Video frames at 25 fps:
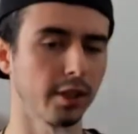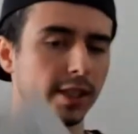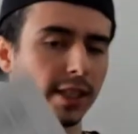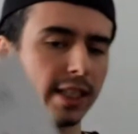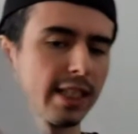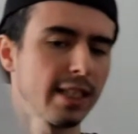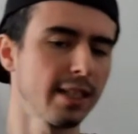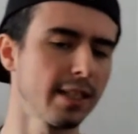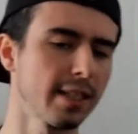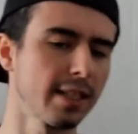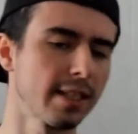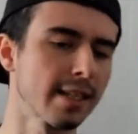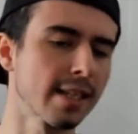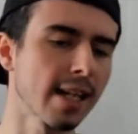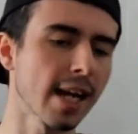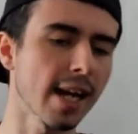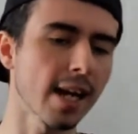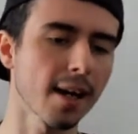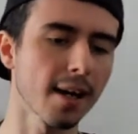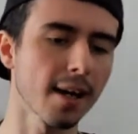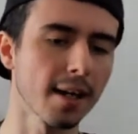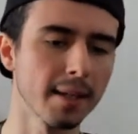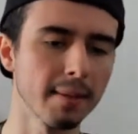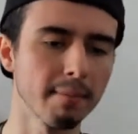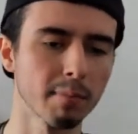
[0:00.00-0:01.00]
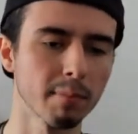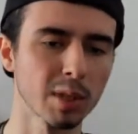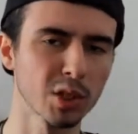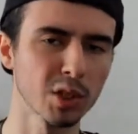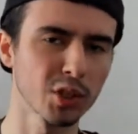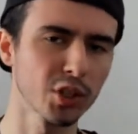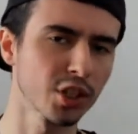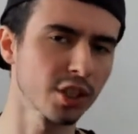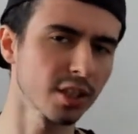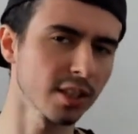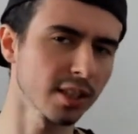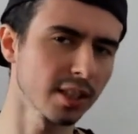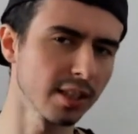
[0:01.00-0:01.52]
they not
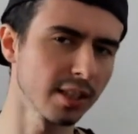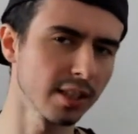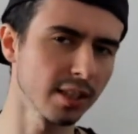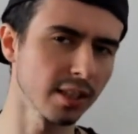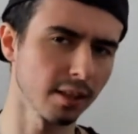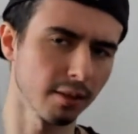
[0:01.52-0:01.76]
emotionally